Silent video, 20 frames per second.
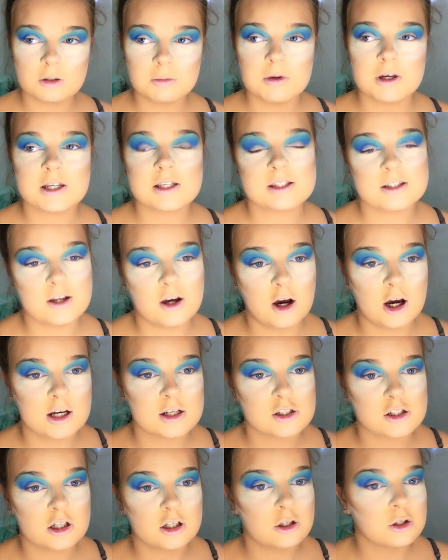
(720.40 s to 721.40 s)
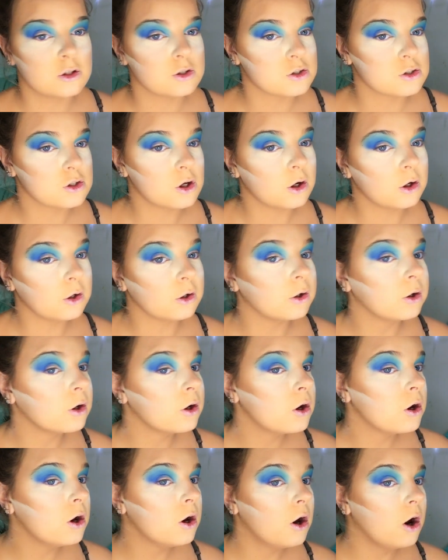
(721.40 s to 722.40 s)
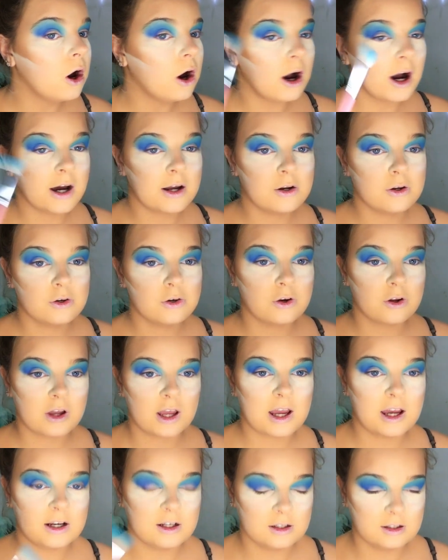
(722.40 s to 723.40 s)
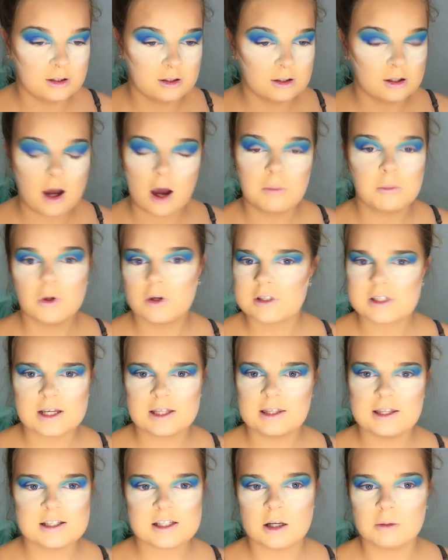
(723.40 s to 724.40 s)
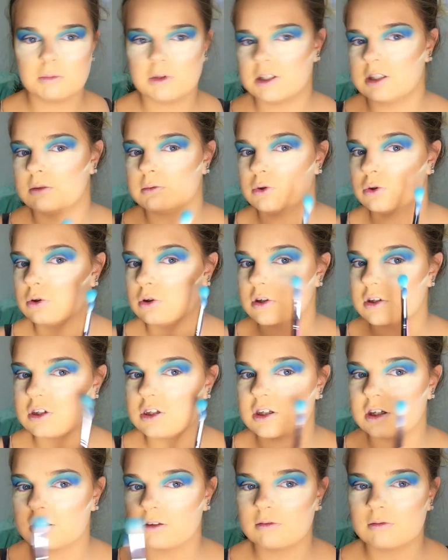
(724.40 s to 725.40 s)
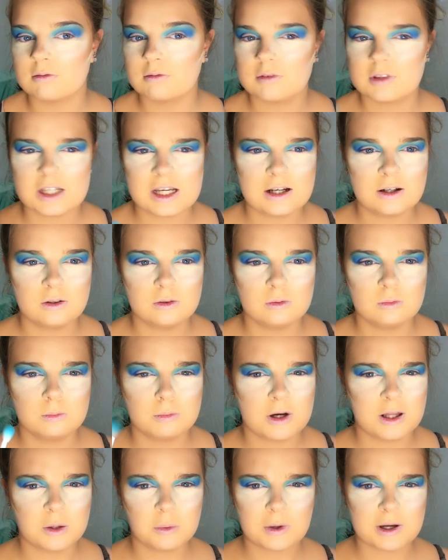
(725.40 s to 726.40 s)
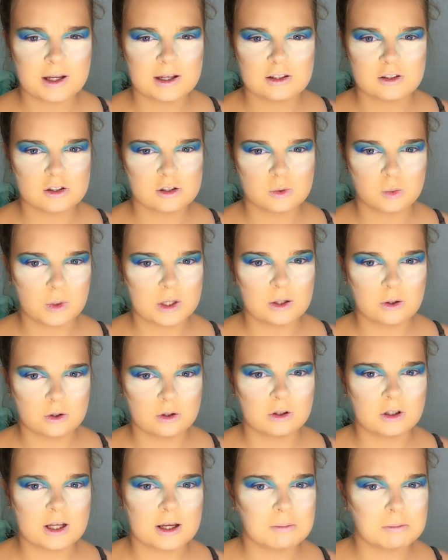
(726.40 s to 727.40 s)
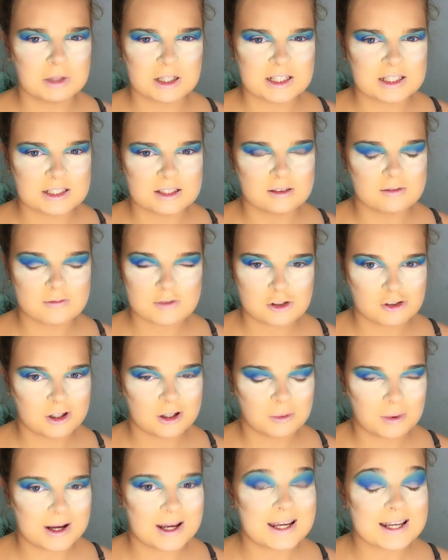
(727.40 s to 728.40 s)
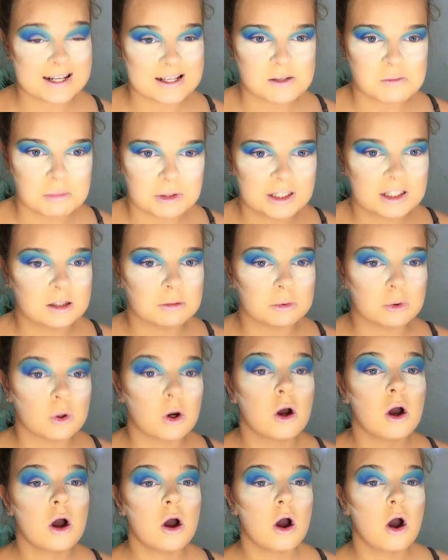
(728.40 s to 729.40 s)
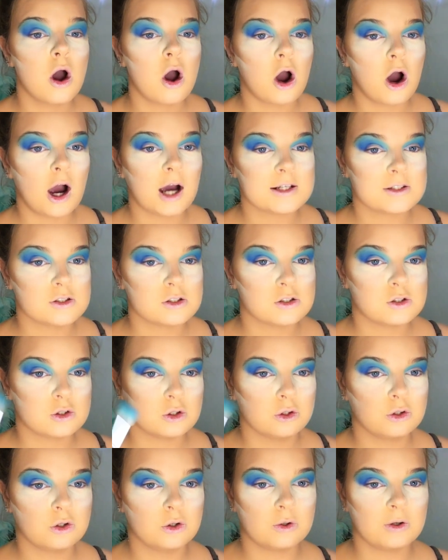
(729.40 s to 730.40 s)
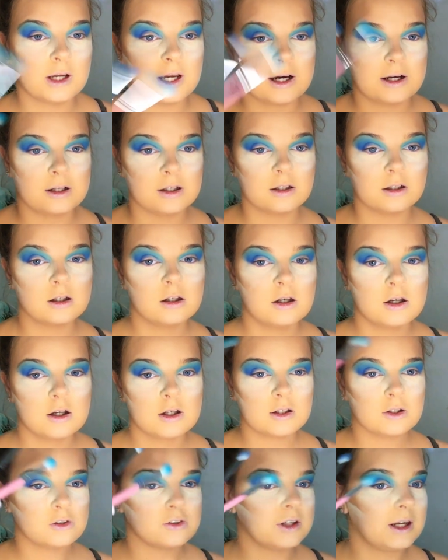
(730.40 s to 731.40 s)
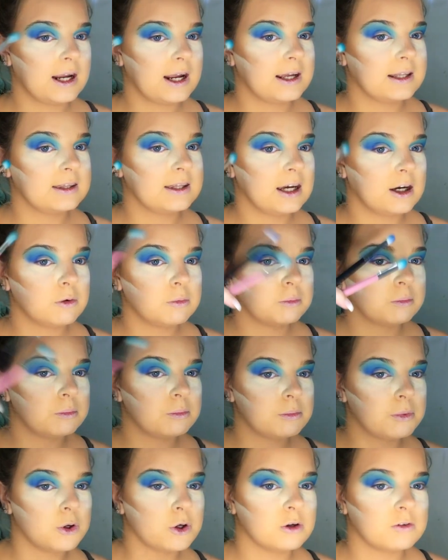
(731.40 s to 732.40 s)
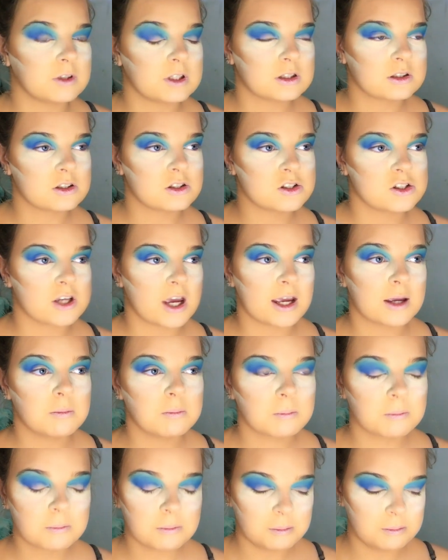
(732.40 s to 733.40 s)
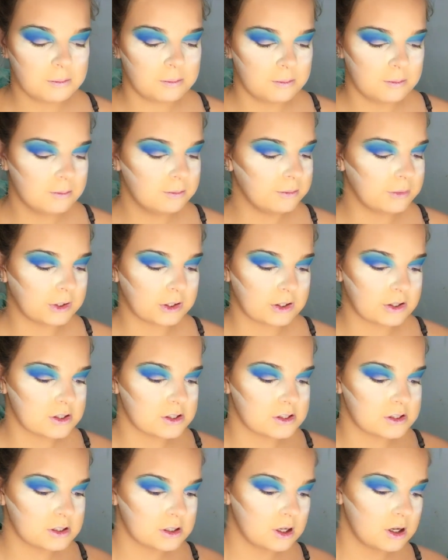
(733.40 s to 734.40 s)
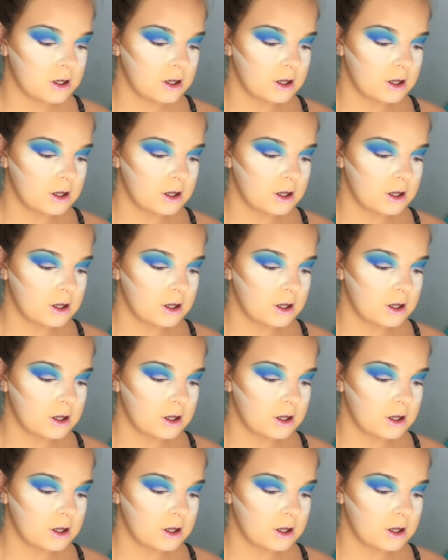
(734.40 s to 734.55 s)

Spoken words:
the best at eyeshadow, so I don't know how to, I'm not saying these aren't blendable, because you can tell by the way it just went on and blended straight away. It is blendable. I just don't know how to create that perfect shape because